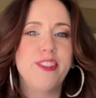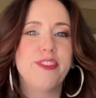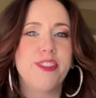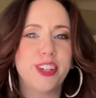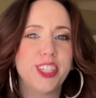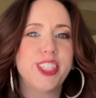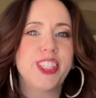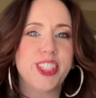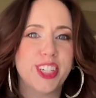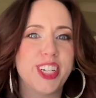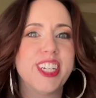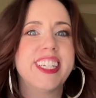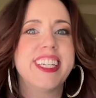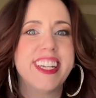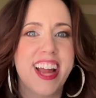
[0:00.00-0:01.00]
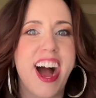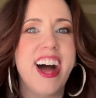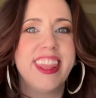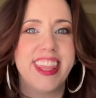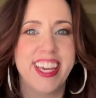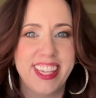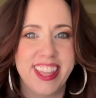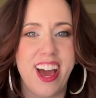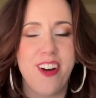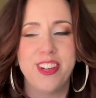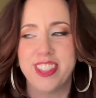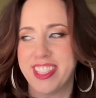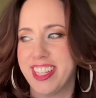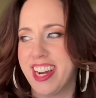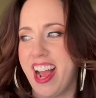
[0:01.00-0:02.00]
For sure did not think that
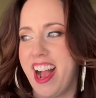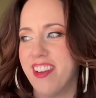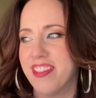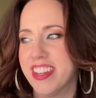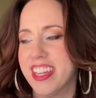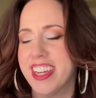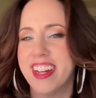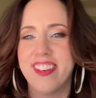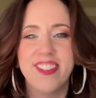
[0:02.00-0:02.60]
was going to happen.